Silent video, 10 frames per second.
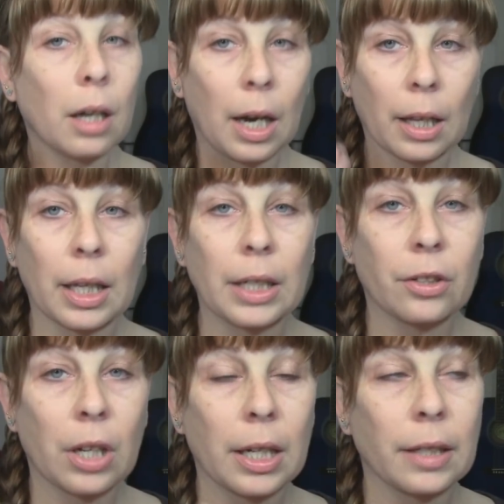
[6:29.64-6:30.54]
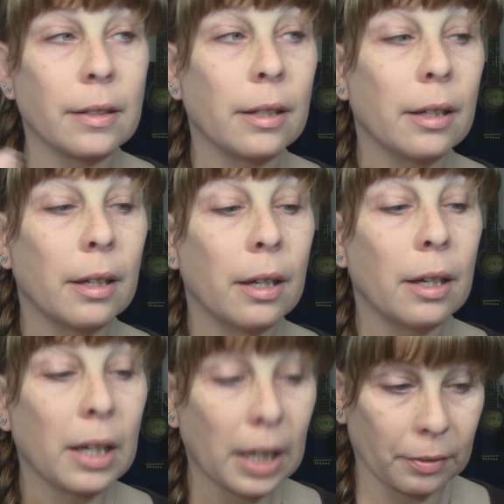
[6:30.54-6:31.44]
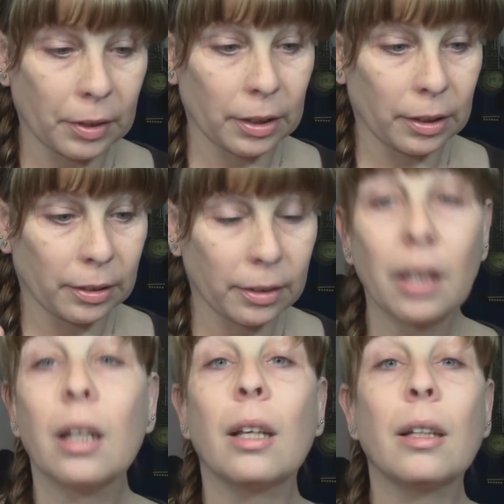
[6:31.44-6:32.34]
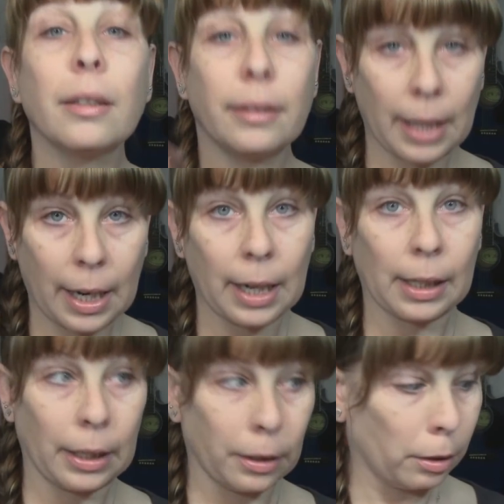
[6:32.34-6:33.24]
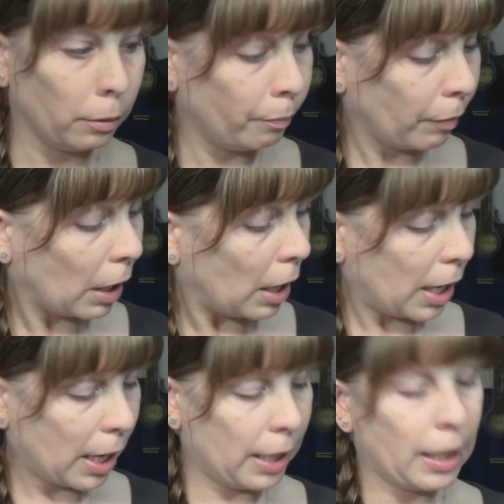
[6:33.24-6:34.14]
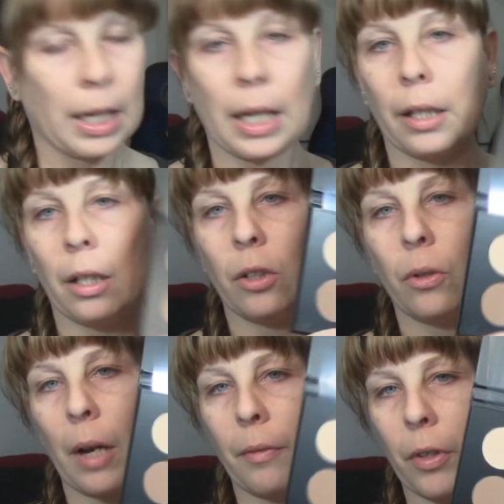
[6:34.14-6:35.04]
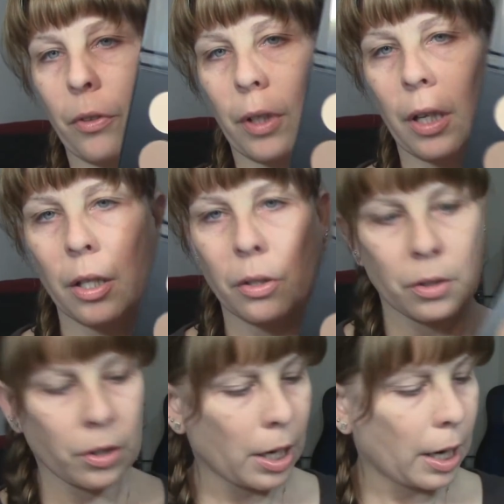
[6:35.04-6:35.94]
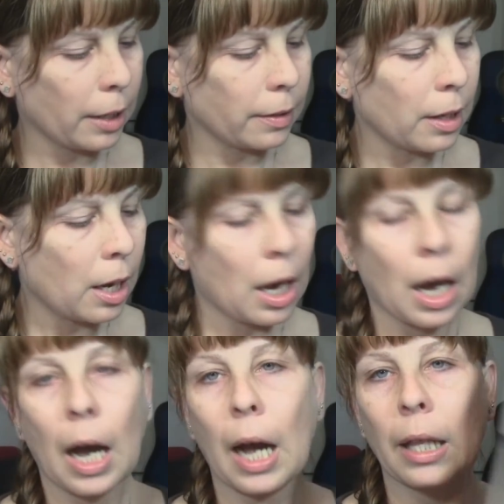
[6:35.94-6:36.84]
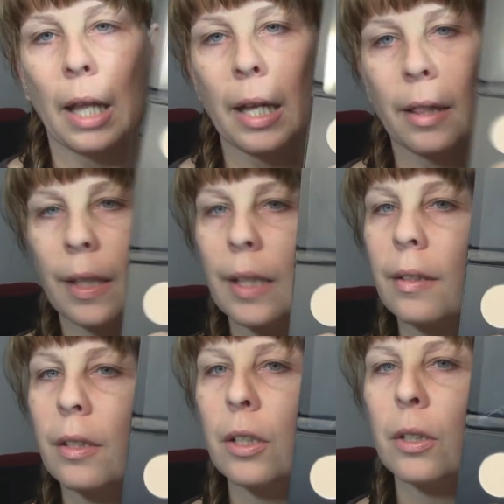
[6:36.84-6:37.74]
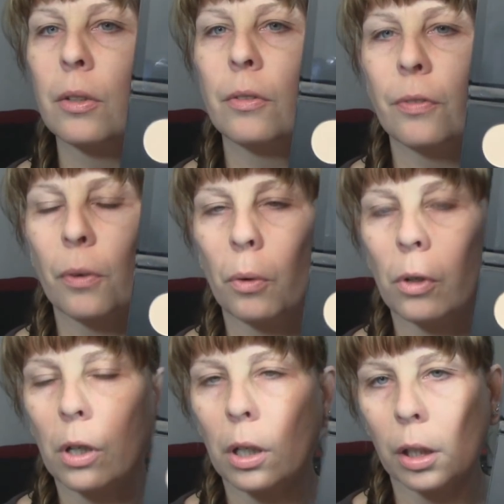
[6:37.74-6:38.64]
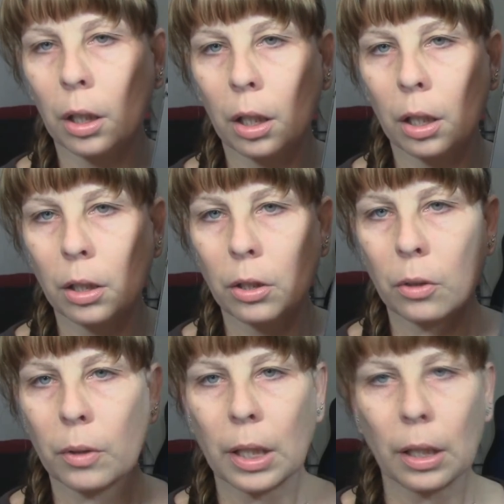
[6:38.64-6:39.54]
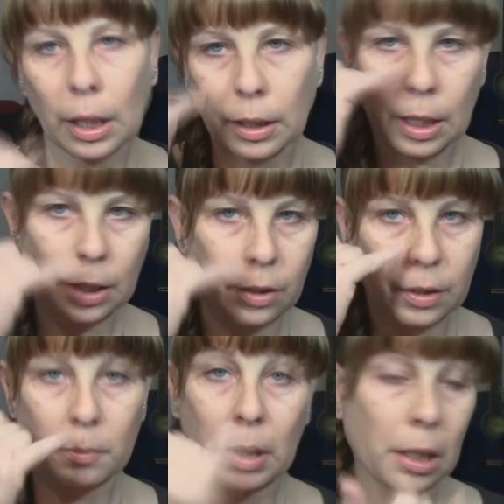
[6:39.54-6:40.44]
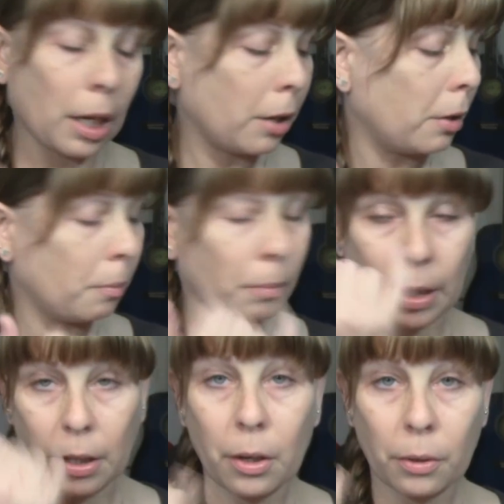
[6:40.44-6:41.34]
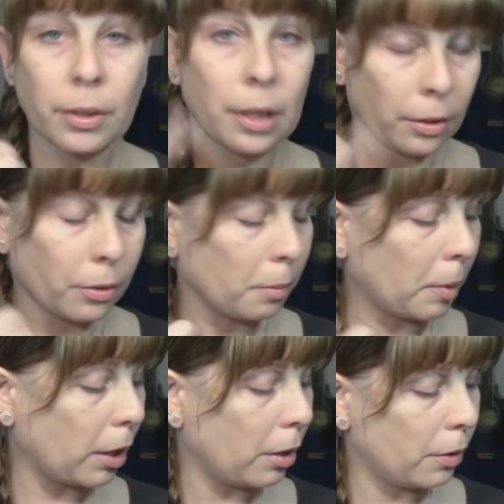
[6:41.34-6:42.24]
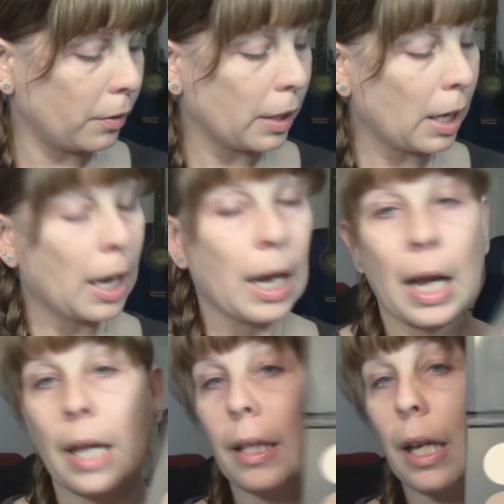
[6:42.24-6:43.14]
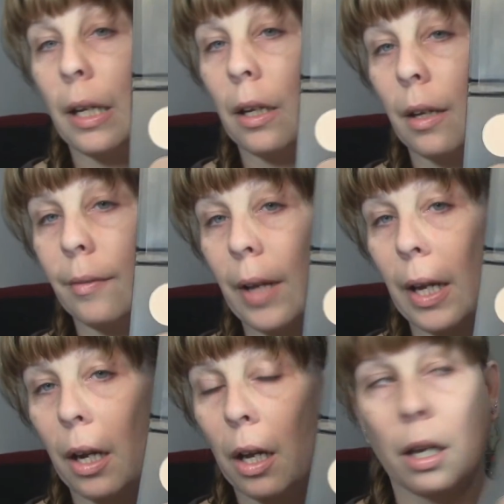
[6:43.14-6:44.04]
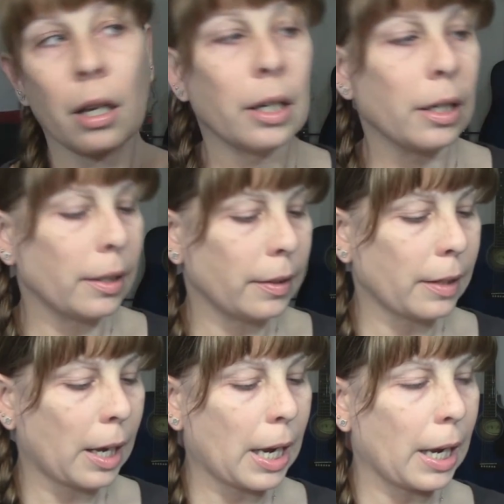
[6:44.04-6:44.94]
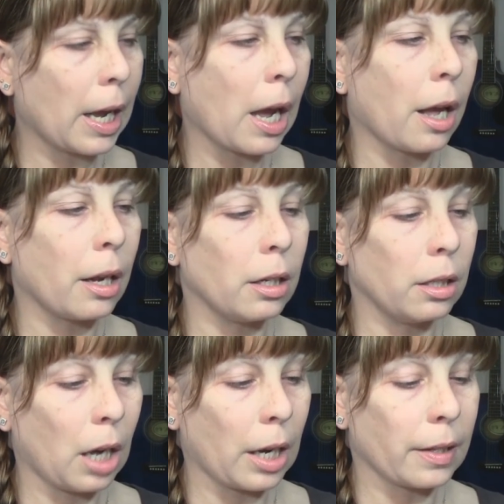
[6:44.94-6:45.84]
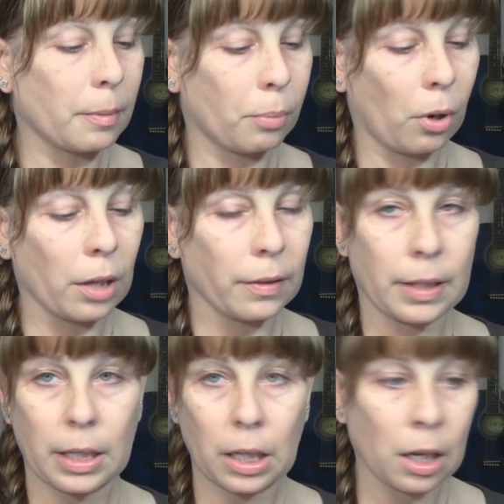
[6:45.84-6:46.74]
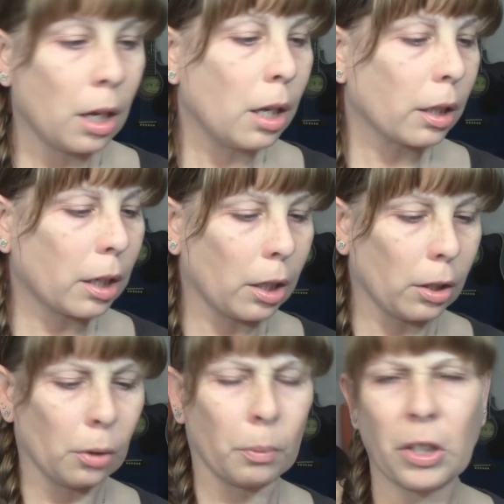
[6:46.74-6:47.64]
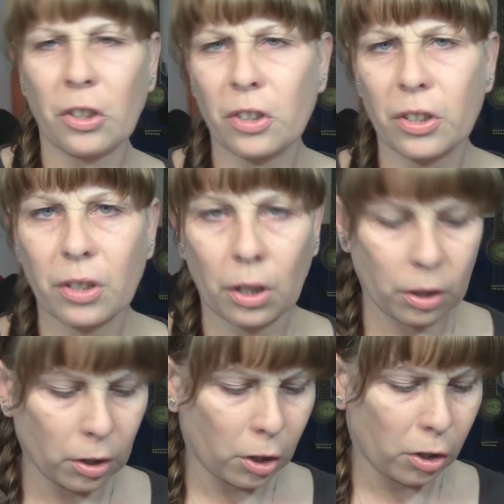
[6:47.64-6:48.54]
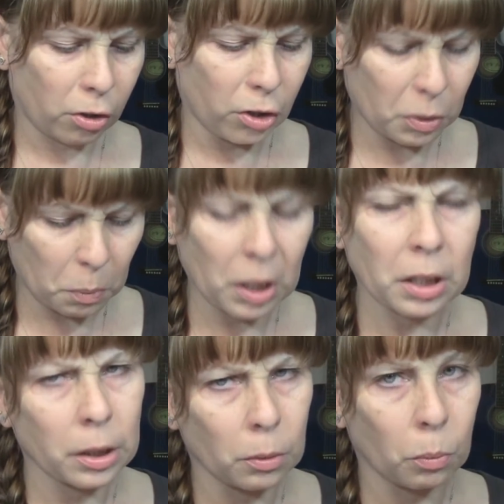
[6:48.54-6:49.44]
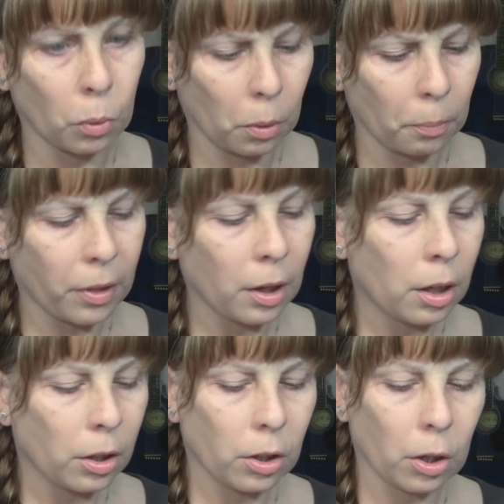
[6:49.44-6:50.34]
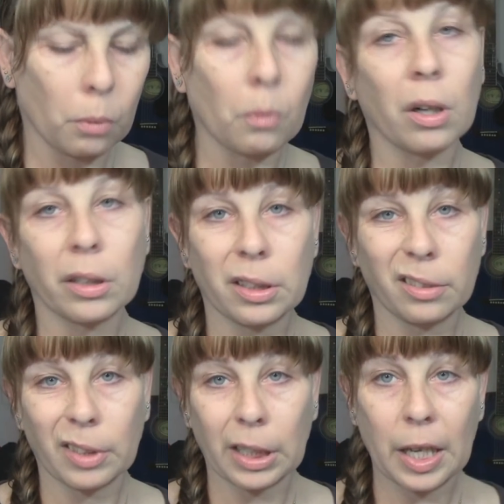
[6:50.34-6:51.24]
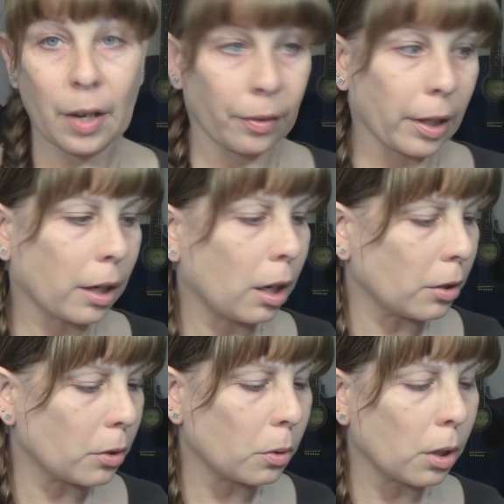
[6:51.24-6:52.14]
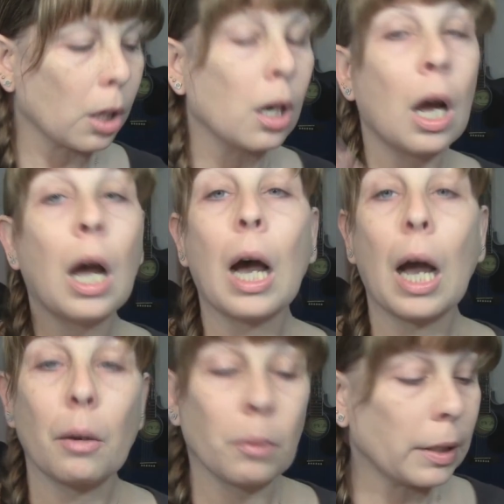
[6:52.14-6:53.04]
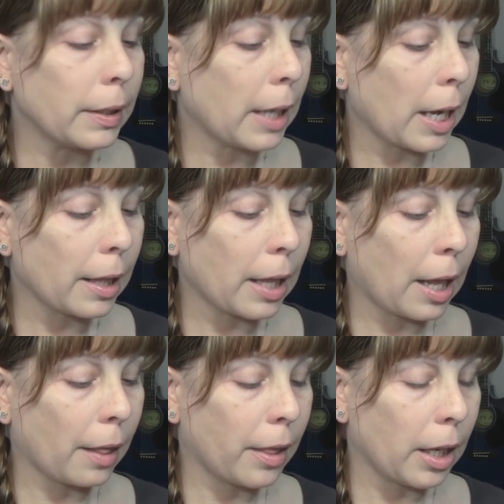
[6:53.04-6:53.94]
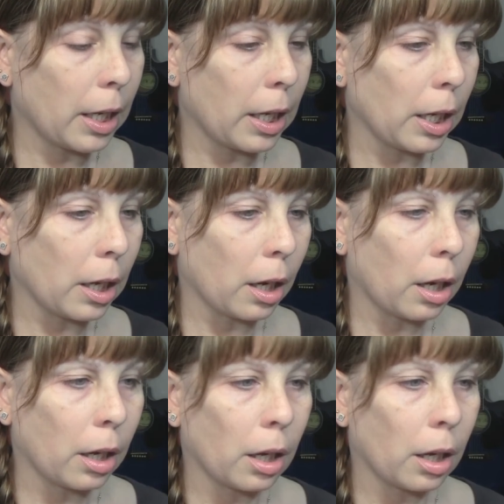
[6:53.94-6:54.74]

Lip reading: highlight shades ever. De highlight dough. And then you have your 3 contour shades. I like these 2 for doing like the edges of my nose, contouring my nose. And then Havana is a nice bronzy color when you just want a little warmth. You don't want to really heavily contour. I will say that the